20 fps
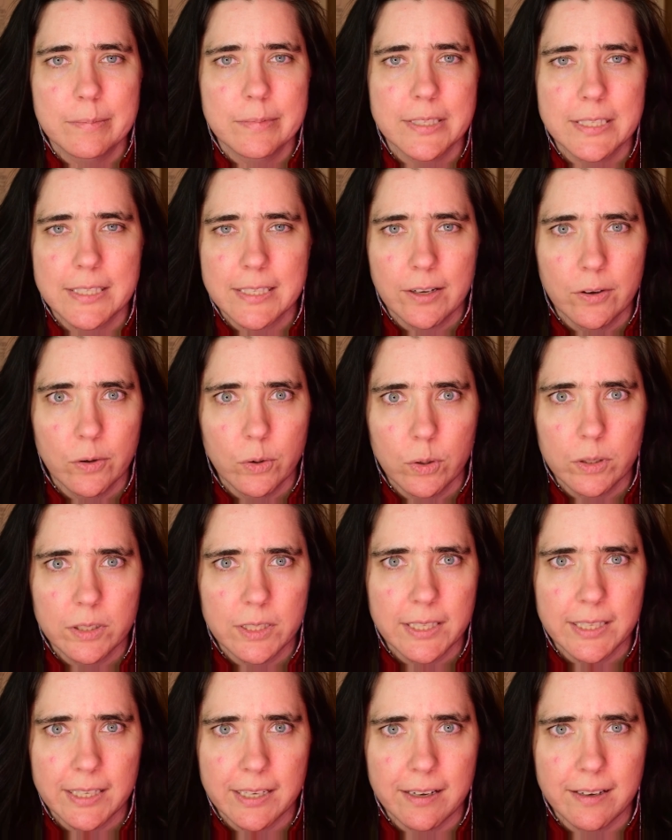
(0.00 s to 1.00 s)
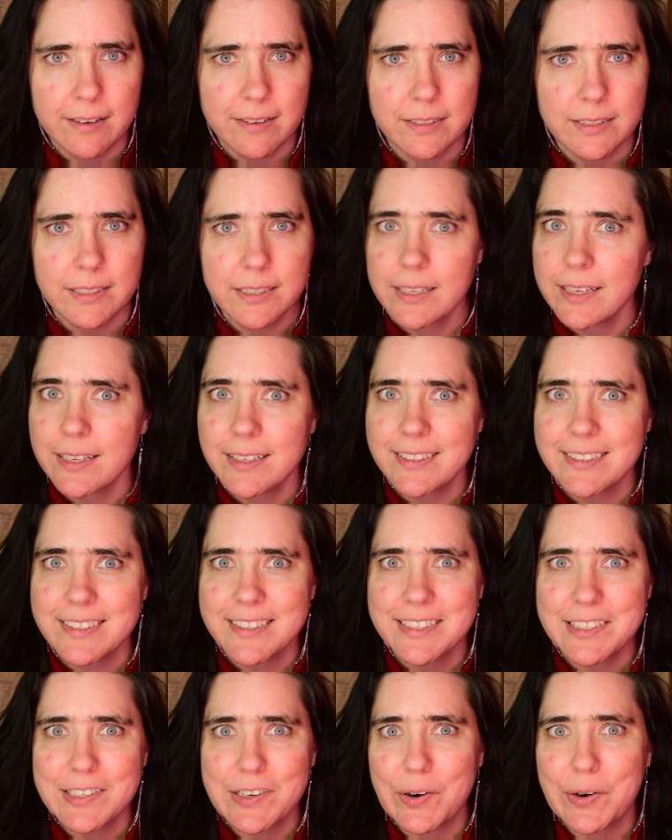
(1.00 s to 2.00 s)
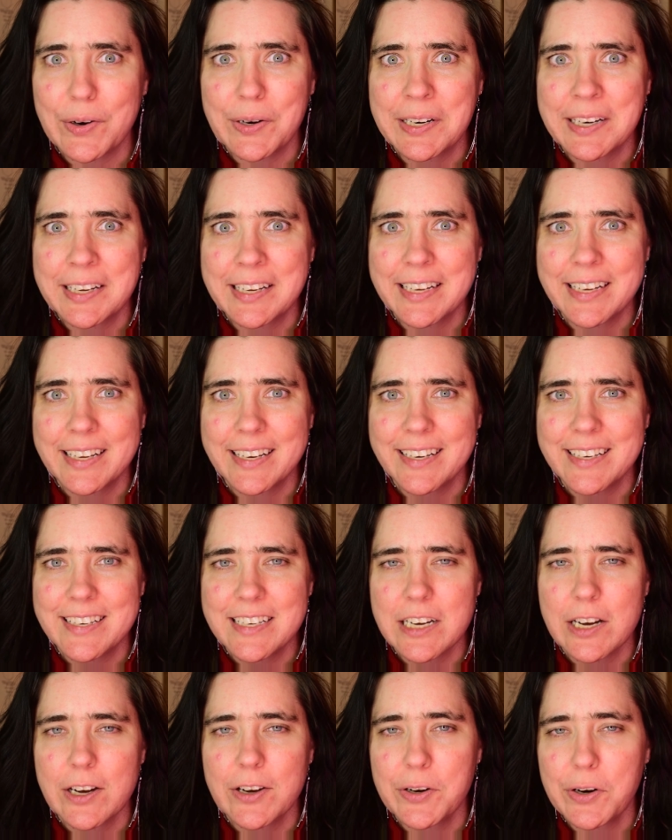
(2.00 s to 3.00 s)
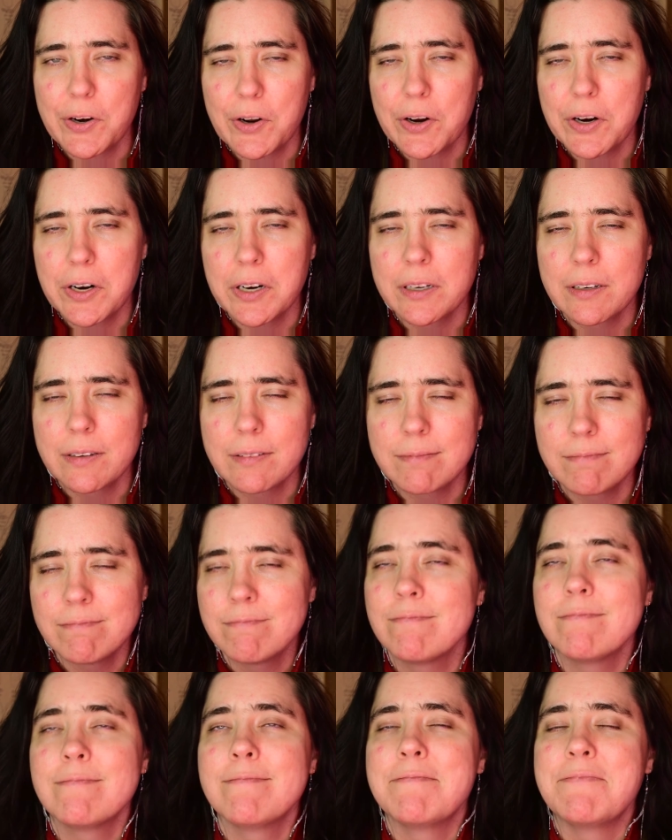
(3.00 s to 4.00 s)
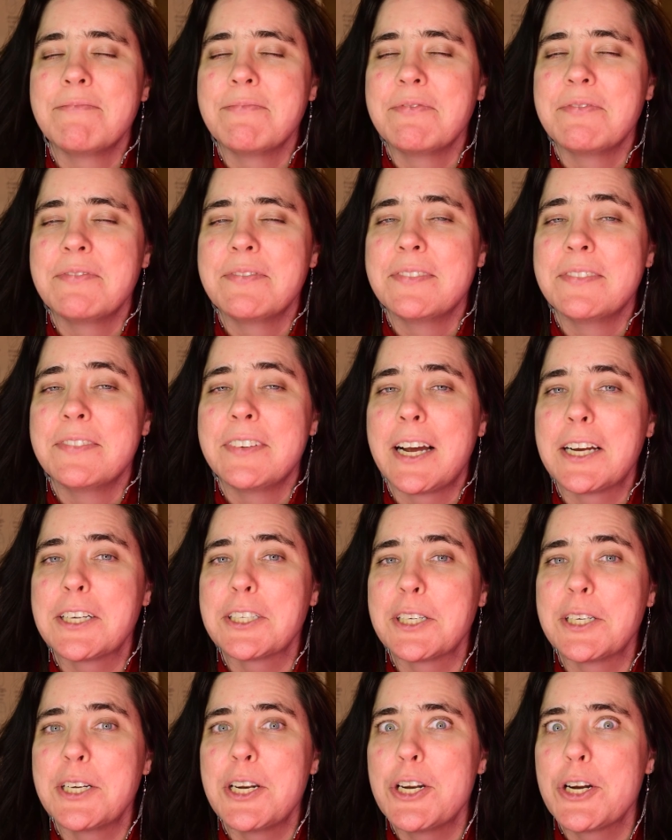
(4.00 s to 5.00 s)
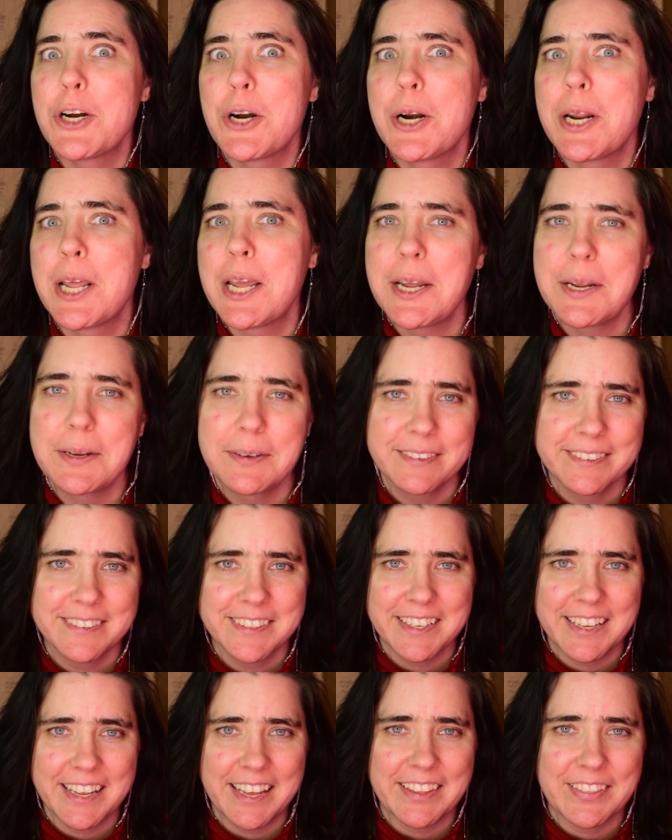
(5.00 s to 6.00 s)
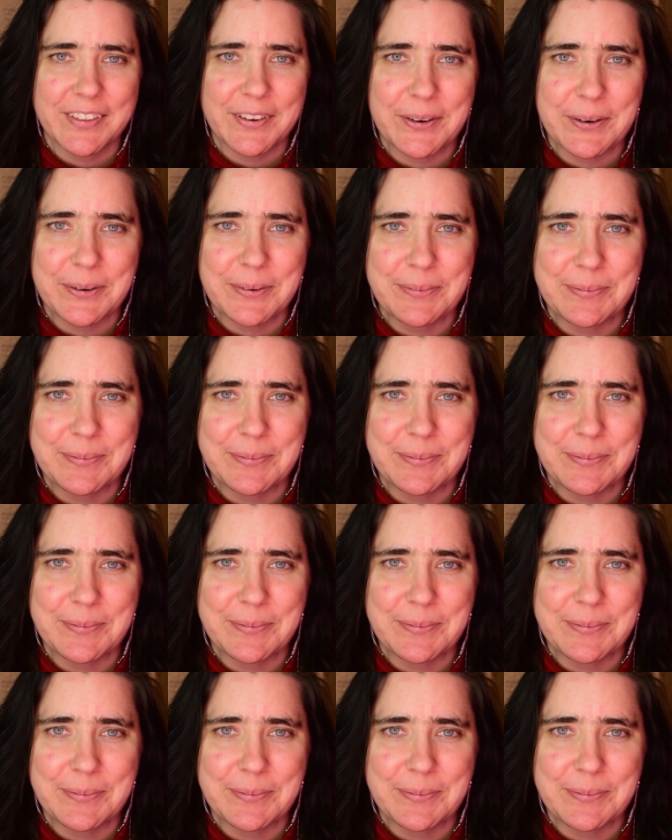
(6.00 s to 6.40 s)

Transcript: so glad to get started on our fashion journey together.